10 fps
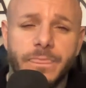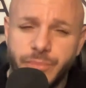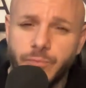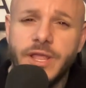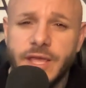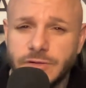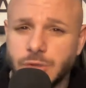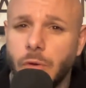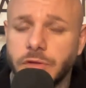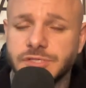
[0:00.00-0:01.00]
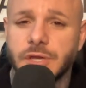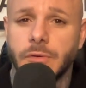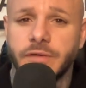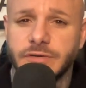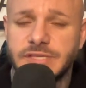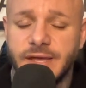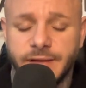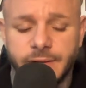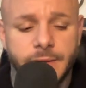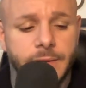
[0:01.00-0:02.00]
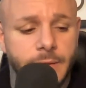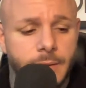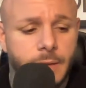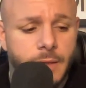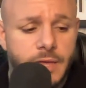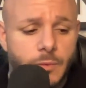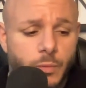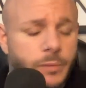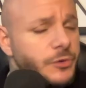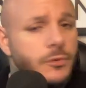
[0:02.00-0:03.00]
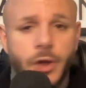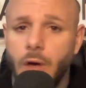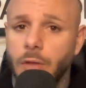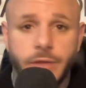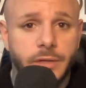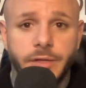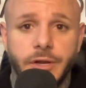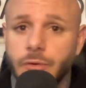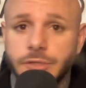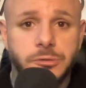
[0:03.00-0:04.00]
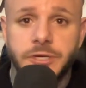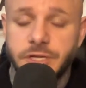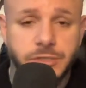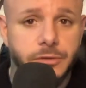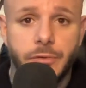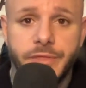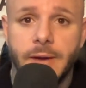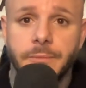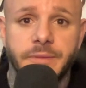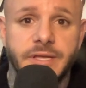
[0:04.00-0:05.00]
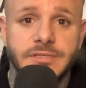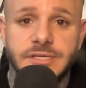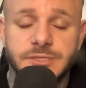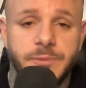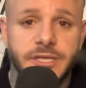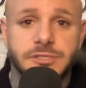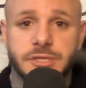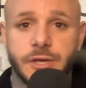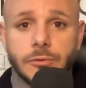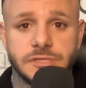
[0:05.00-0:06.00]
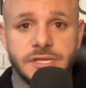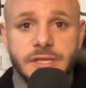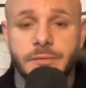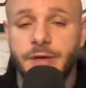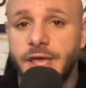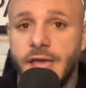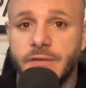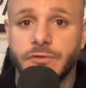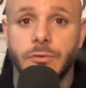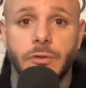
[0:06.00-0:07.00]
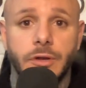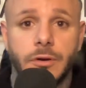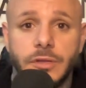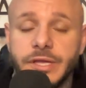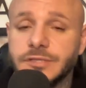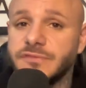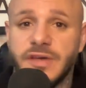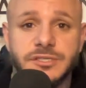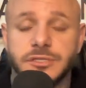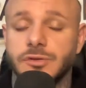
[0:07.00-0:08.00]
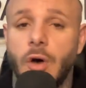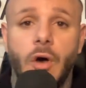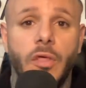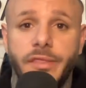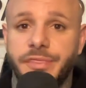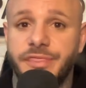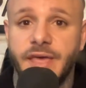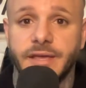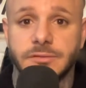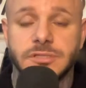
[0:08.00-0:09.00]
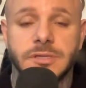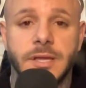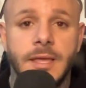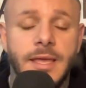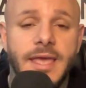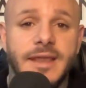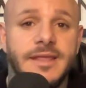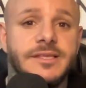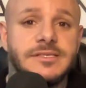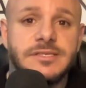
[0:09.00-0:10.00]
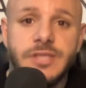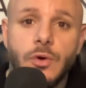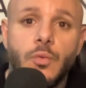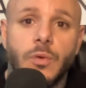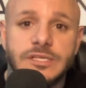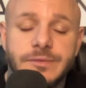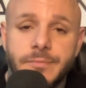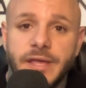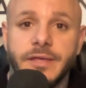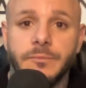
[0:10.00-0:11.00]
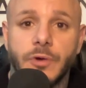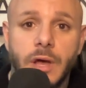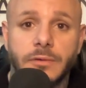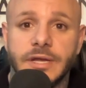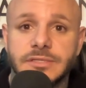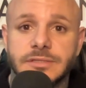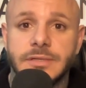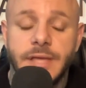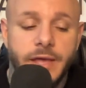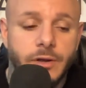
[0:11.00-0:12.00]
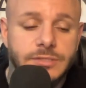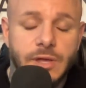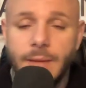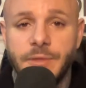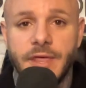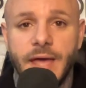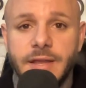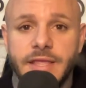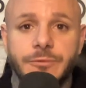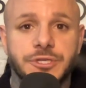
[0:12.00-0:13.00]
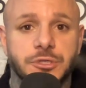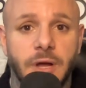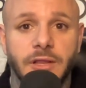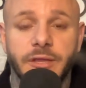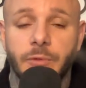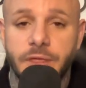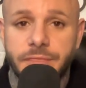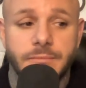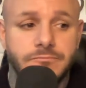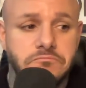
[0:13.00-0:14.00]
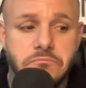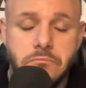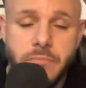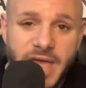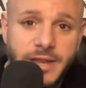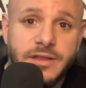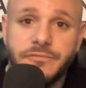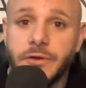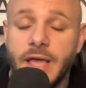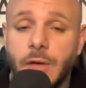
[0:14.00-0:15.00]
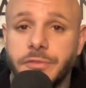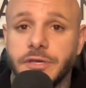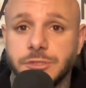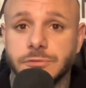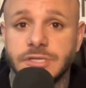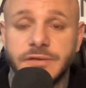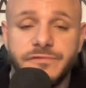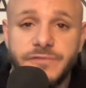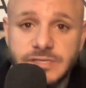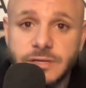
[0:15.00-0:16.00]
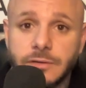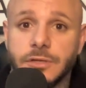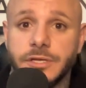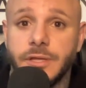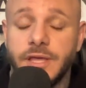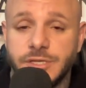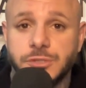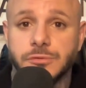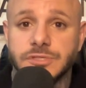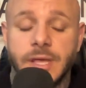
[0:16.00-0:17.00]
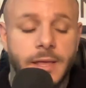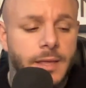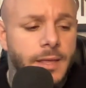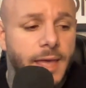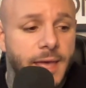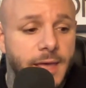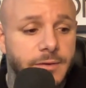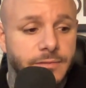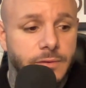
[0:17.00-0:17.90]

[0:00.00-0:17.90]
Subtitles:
3 years old or so, give or take, we were doing all the traditional therapies, the speech, the OT, the behavioral, the early interventions, all the things. And he still wasn't making progress. And on top of that, he was struggling with many different health issues and physical issues. And